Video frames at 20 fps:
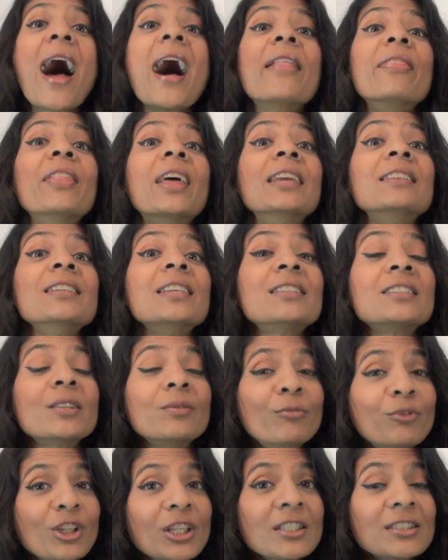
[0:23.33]
And they did
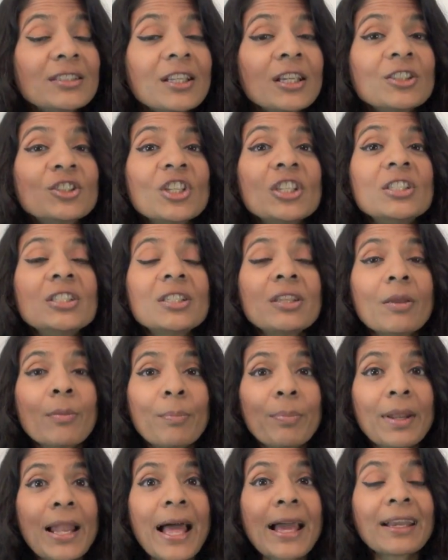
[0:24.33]
some research into the
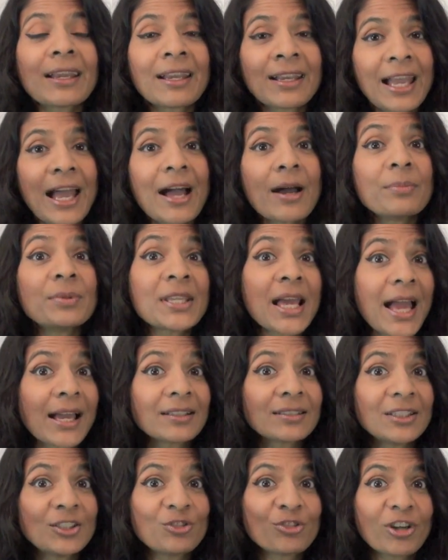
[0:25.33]
black cab
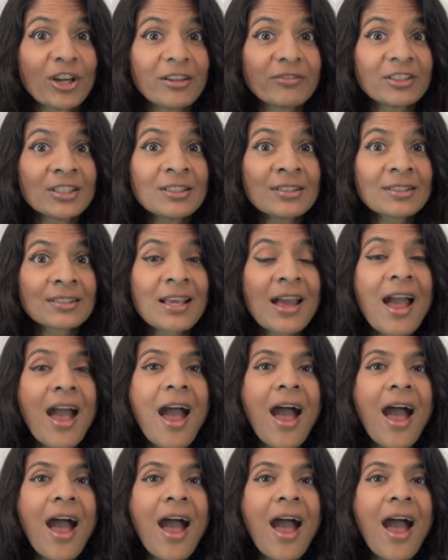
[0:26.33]
taxi drivers.